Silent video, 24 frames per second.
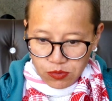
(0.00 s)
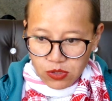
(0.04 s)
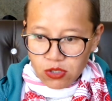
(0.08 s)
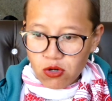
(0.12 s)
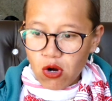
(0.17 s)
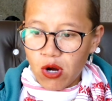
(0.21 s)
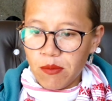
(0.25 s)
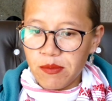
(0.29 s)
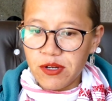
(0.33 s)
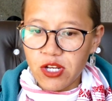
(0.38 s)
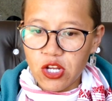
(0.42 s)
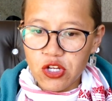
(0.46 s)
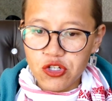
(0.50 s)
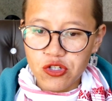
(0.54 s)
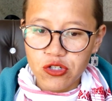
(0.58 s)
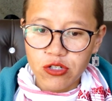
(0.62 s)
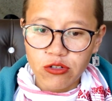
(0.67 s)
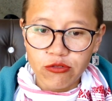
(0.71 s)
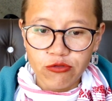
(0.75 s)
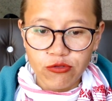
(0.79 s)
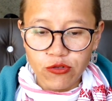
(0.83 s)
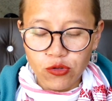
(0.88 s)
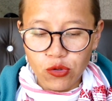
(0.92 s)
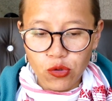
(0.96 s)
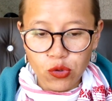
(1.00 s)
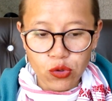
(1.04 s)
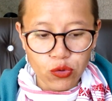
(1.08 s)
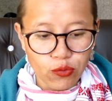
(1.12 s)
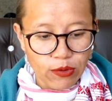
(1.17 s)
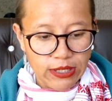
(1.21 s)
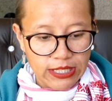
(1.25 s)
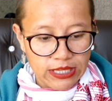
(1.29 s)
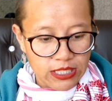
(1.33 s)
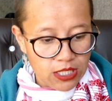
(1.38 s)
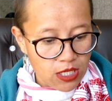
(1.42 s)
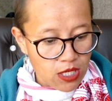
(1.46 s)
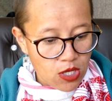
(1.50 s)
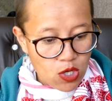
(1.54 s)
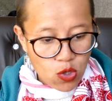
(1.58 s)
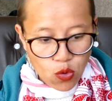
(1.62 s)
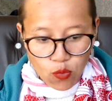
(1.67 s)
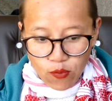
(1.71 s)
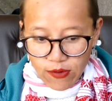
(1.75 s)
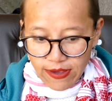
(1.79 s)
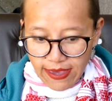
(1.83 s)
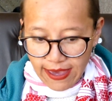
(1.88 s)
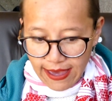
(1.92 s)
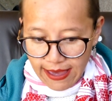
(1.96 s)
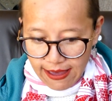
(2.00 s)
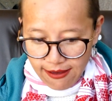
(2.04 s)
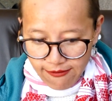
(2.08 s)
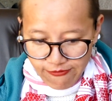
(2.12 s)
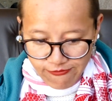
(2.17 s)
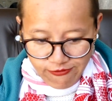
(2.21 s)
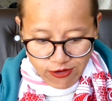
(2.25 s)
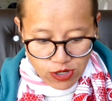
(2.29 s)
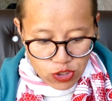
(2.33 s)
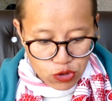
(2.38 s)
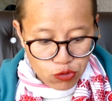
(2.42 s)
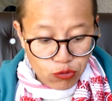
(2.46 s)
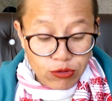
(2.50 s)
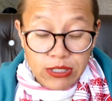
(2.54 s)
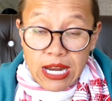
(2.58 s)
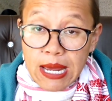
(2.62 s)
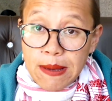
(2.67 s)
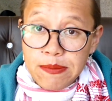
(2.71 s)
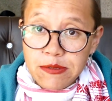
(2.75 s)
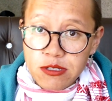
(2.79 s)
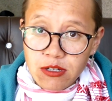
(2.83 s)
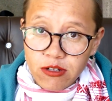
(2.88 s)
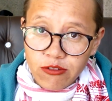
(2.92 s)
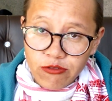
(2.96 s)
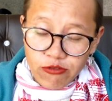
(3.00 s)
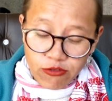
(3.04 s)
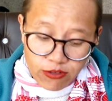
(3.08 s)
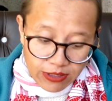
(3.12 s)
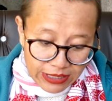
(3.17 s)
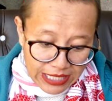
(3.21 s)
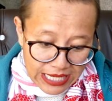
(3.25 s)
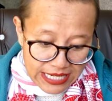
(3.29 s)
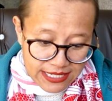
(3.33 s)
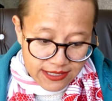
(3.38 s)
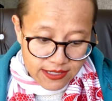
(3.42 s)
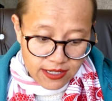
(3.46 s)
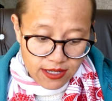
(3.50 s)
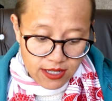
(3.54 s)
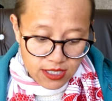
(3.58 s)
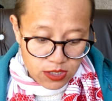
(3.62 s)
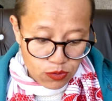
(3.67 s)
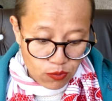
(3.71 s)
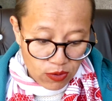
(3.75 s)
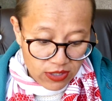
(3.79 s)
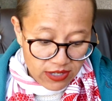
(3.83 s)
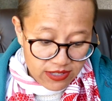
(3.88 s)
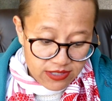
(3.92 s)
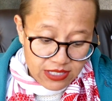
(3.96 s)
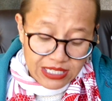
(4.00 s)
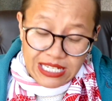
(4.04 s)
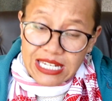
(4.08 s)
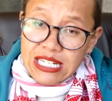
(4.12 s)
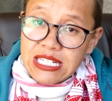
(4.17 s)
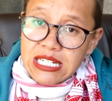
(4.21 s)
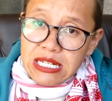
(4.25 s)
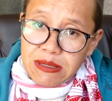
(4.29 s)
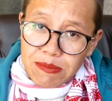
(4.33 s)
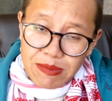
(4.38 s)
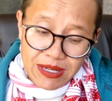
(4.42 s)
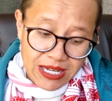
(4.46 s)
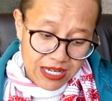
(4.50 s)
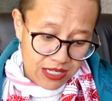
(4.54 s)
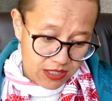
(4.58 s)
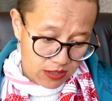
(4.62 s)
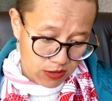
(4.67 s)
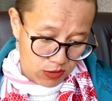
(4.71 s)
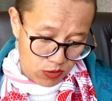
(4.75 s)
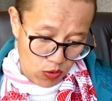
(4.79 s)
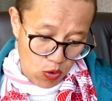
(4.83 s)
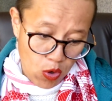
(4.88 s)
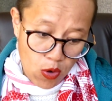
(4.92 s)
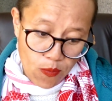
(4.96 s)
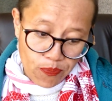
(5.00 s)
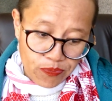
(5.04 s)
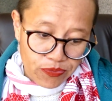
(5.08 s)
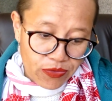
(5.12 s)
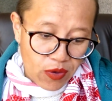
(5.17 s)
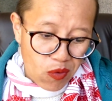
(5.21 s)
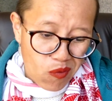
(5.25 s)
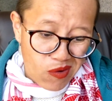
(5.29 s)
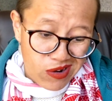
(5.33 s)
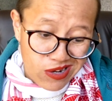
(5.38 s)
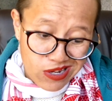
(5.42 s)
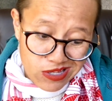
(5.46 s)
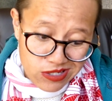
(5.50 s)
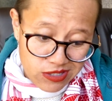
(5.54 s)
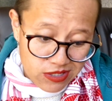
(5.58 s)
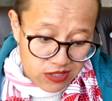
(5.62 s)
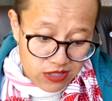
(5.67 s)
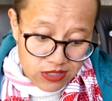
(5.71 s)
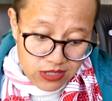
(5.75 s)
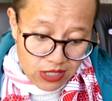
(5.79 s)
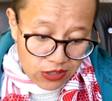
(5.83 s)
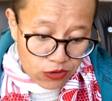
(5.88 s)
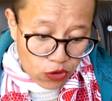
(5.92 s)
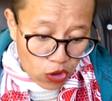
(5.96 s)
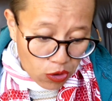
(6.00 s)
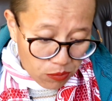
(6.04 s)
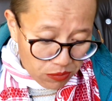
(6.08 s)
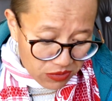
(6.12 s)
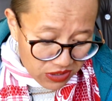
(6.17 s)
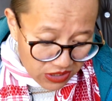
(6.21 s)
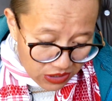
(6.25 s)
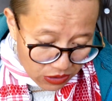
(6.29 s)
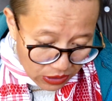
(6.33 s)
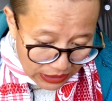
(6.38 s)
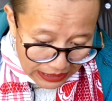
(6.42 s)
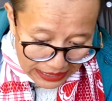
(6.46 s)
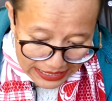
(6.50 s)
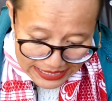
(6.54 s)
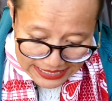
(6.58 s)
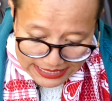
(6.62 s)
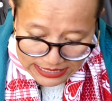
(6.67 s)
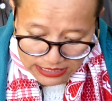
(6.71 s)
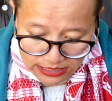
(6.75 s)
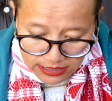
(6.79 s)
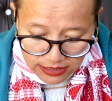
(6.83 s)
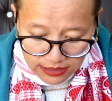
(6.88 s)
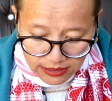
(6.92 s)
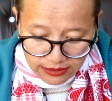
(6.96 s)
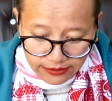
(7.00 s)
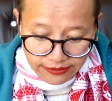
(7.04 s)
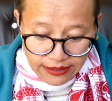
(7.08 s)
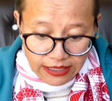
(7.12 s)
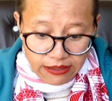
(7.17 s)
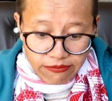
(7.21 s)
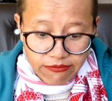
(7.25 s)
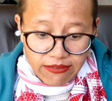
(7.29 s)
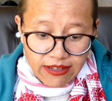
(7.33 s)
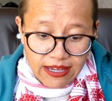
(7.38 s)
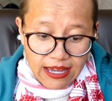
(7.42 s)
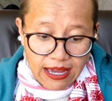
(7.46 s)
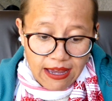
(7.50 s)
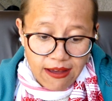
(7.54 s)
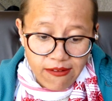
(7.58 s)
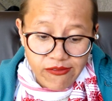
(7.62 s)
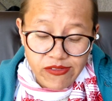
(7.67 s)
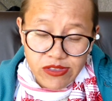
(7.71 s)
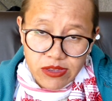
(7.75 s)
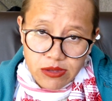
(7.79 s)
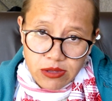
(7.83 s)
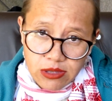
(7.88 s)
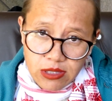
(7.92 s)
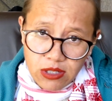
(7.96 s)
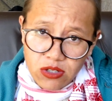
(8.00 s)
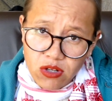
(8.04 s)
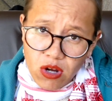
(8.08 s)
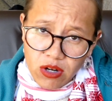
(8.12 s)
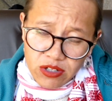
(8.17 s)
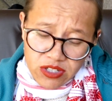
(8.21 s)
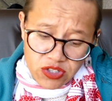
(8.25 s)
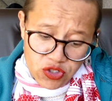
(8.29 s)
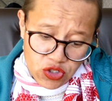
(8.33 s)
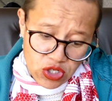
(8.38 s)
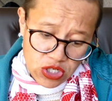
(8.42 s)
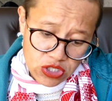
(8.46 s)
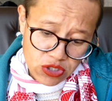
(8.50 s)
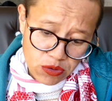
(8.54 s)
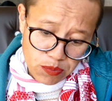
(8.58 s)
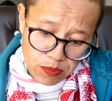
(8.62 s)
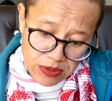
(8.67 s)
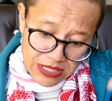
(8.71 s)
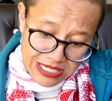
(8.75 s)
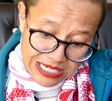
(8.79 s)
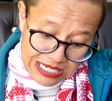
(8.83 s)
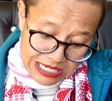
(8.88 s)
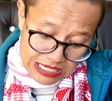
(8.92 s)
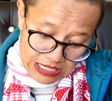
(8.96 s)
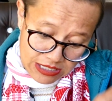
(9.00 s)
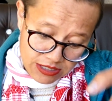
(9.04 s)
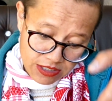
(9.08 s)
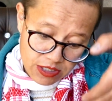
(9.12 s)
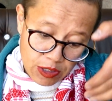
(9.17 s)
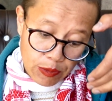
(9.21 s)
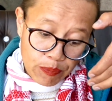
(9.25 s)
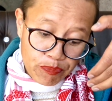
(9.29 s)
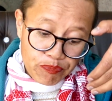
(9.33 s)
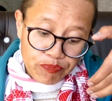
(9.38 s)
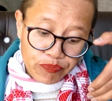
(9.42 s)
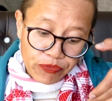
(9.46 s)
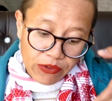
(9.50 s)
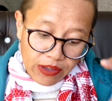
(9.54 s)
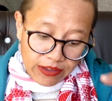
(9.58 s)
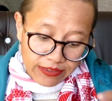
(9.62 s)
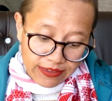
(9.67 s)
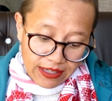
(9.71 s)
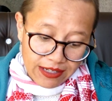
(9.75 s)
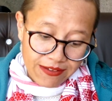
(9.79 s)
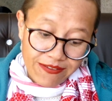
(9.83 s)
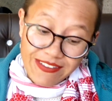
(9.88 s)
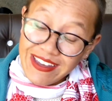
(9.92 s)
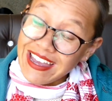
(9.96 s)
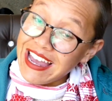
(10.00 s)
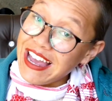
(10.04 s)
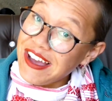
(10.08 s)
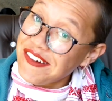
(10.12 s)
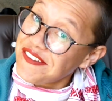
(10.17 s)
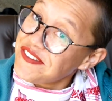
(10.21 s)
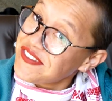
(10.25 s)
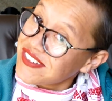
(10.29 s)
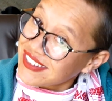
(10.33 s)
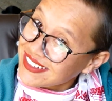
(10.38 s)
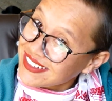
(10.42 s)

combination of food we have two types of lentils. One is the kidney beans, one is a normal lentil, then we have the cottage cheese or paneer, then we have